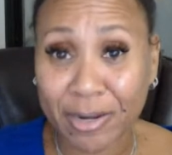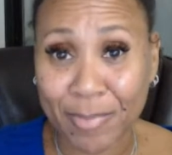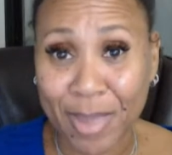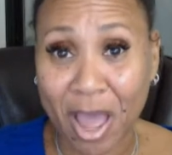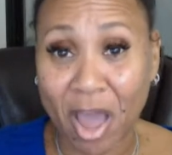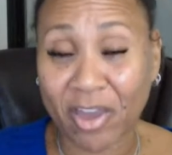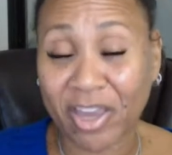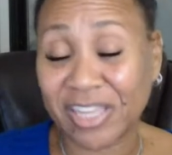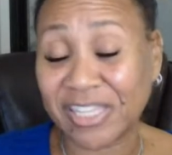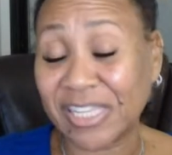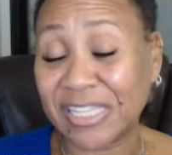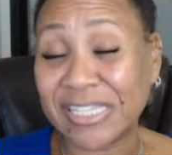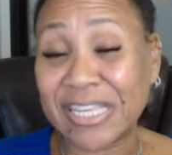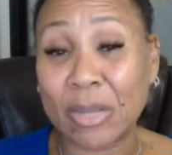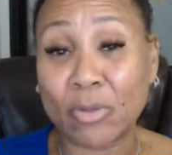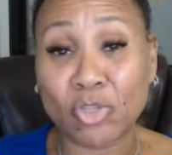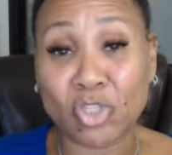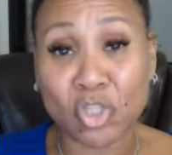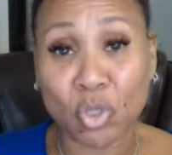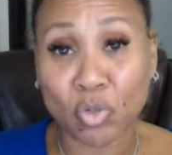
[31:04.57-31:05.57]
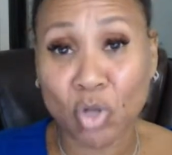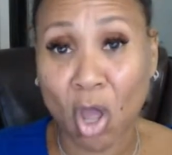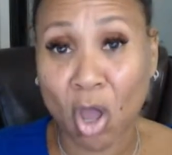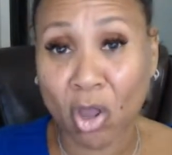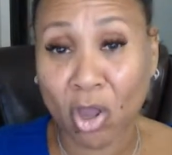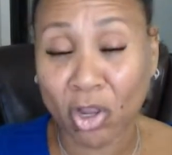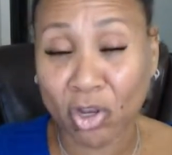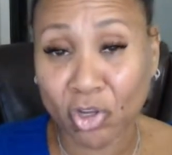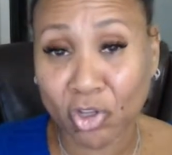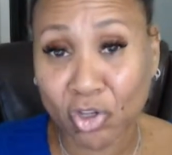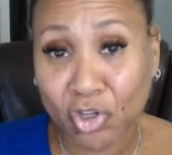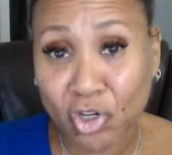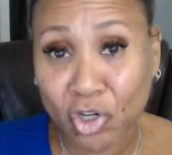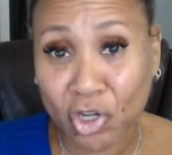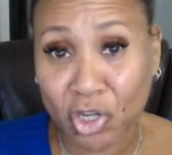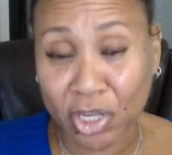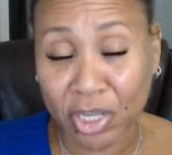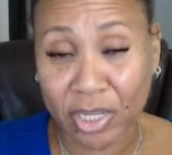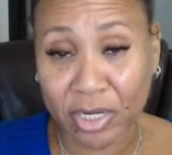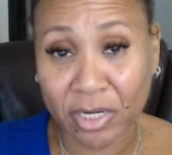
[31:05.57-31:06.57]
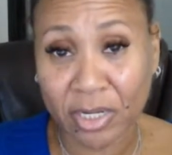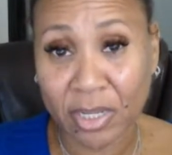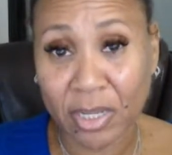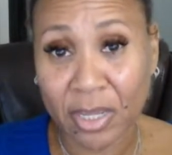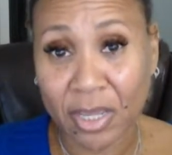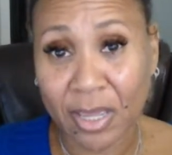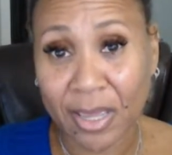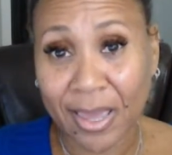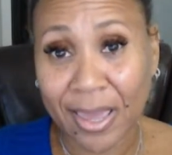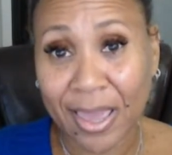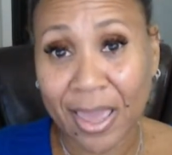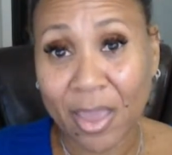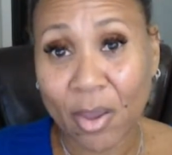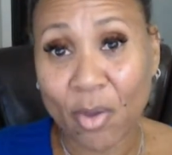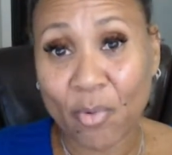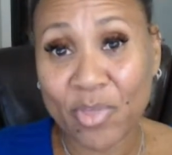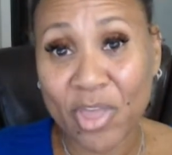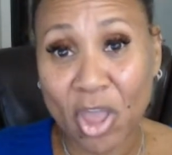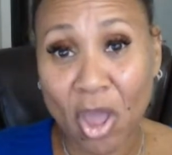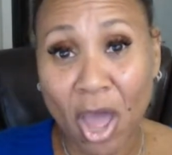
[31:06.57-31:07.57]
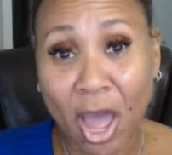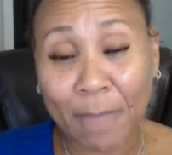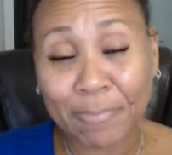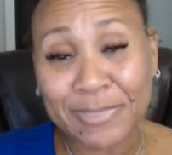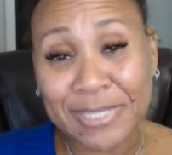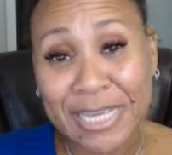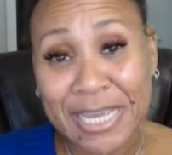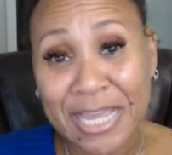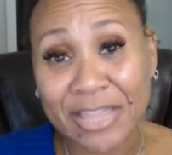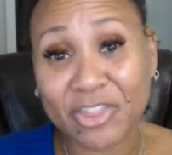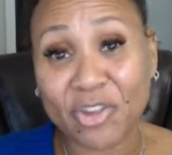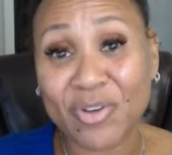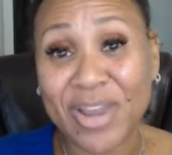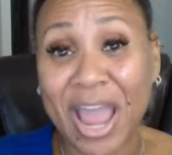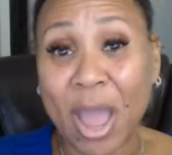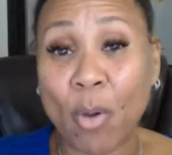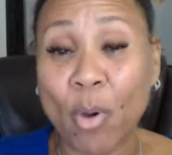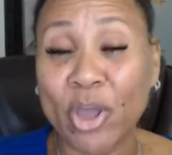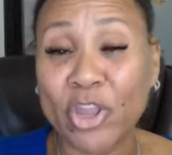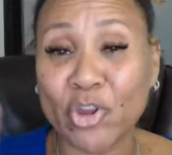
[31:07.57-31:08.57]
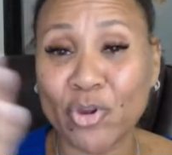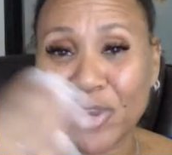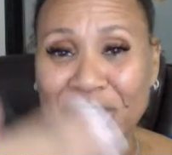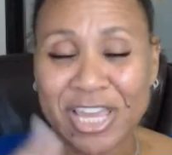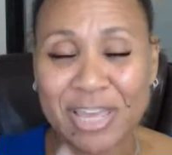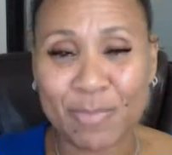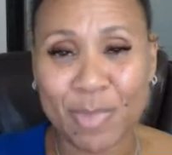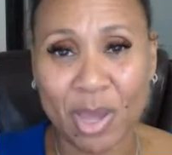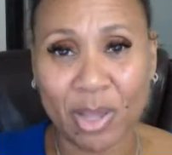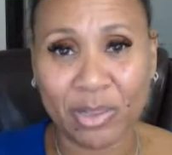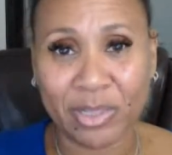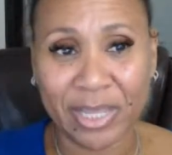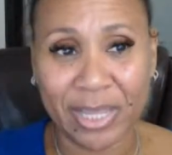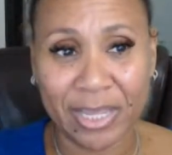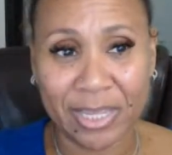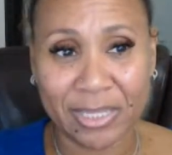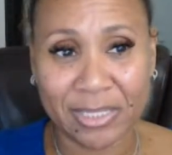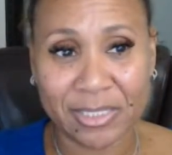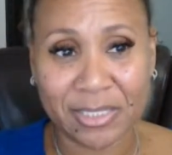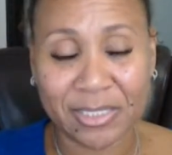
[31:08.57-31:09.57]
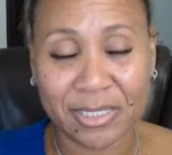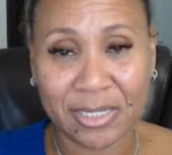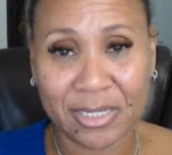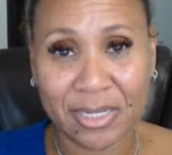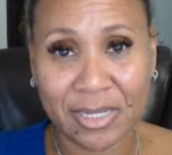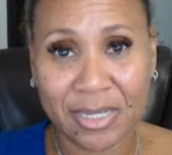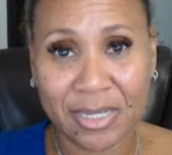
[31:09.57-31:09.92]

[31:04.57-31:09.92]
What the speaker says: about because it sounds so doggone good. When they opt in, they're now on your email list.